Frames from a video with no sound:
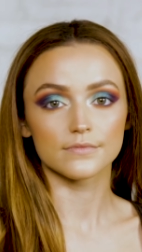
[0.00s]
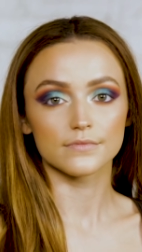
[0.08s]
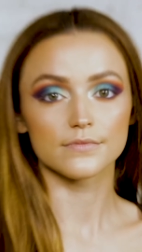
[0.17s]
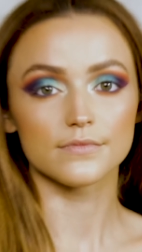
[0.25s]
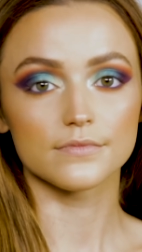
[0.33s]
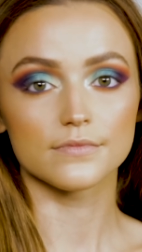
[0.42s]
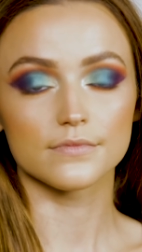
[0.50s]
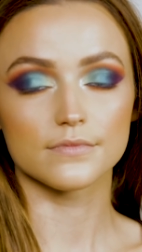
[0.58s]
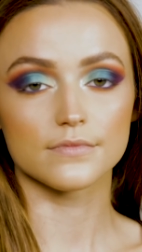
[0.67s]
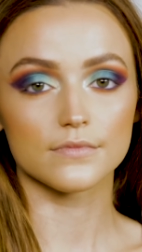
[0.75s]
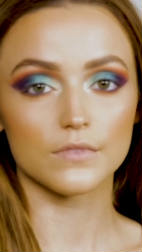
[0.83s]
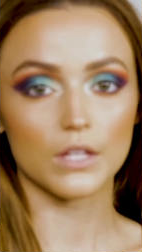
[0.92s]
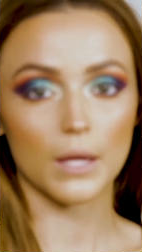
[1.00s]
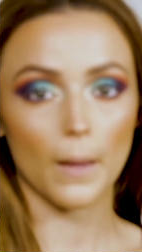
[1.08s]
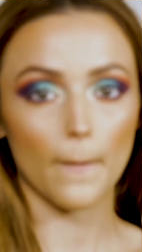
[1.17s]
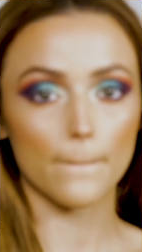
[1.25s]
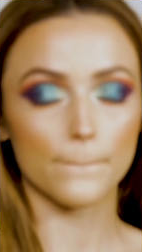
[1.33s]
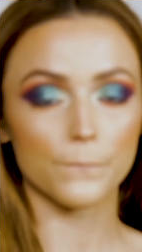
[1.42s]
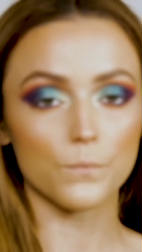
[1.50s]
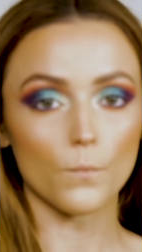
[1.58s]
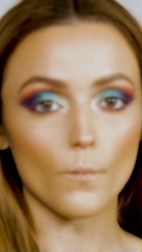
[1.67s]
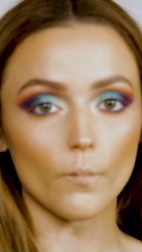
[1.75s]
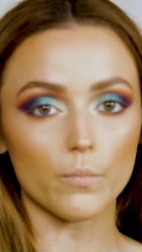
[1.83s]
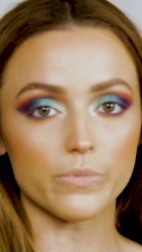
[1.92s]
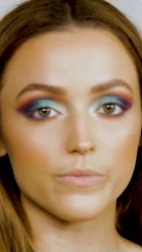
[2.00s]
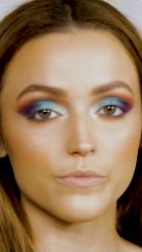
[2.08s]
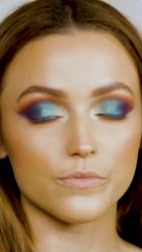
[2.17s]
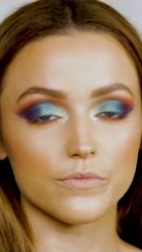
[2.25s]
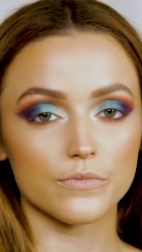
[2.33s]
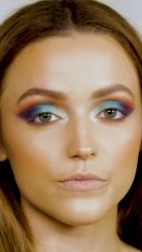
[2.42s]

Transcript: I know, right? It makes you look so like smoldering.